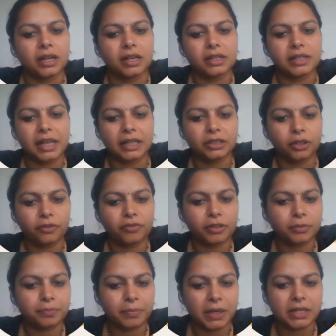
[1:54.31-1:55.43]
death of a
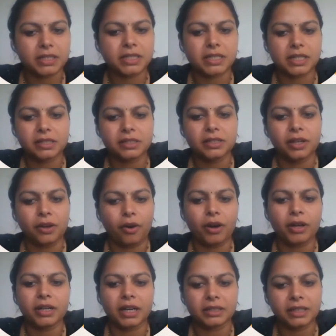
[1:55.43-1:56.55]
person or
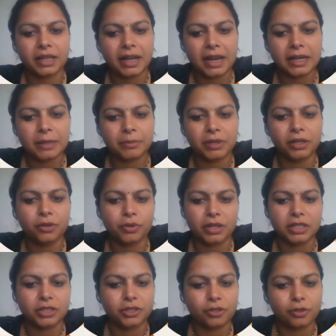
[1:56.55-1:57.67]
other animal who
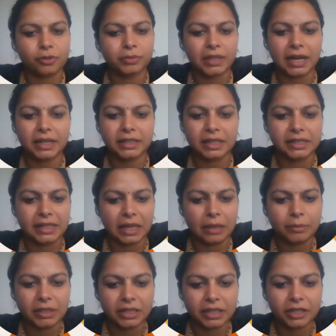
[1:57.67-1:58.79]
consume that
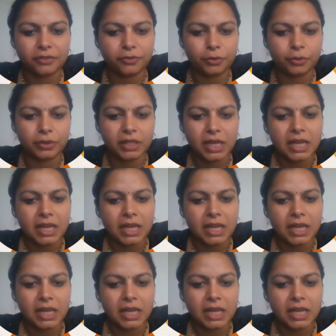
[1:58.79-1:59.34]
contaminated food.